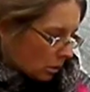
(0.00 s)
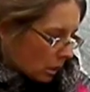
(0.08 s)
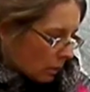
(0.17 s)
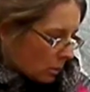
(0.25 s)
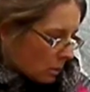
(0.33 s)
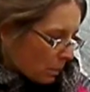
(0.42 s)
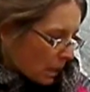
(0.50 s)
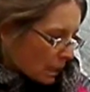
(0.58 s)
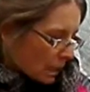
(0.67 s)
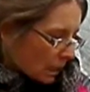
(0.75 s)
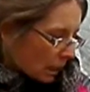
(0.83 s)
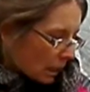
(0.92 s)
It was
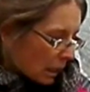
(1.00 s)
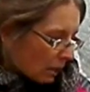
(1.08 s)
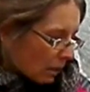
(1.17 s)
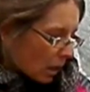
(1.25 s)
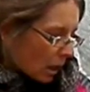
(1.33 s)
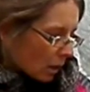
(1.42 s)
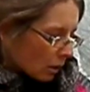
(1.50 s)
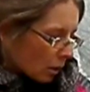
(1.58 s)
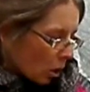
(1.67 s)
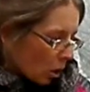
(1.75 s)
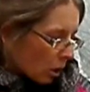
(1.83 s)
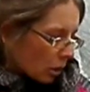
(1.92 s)
basically a
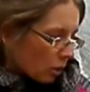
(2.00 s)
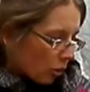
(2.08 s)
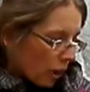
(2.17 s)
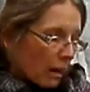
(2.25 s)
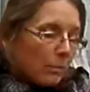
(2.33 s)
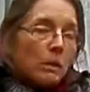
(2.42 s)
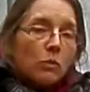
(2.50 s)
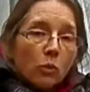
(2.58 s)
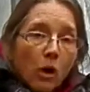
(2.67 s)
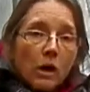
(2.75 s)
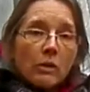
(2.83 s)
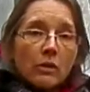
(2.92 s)
long, crappy
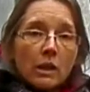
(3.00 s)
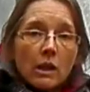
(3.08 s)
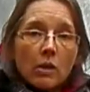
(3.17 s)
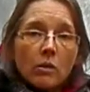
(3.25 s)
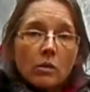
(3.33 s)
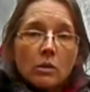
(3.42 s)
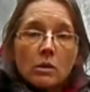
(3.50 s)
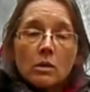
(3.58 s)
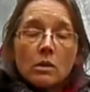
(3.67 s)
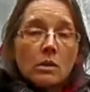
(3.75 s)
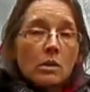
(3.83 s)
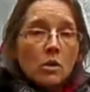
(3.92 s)
rock video.
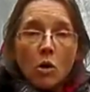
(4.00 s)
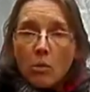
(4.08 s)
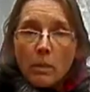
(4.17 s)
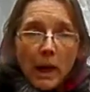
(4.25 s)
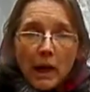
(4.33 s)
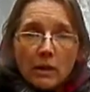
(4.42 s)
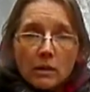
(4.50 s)
So bad.